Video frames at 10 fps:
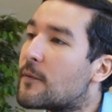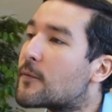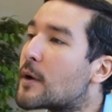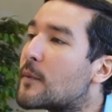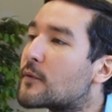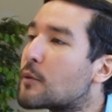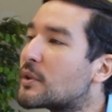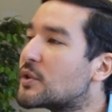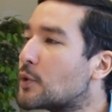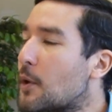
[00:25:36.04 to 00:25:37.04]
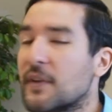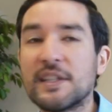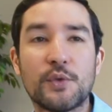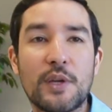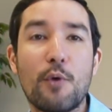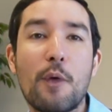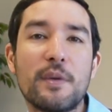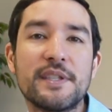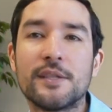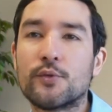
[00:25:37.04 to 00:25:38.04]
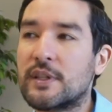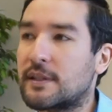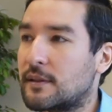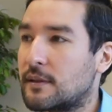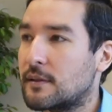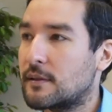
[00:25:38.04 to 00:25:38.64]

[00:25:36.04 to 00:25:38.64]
From, from what you know of history, when was this written?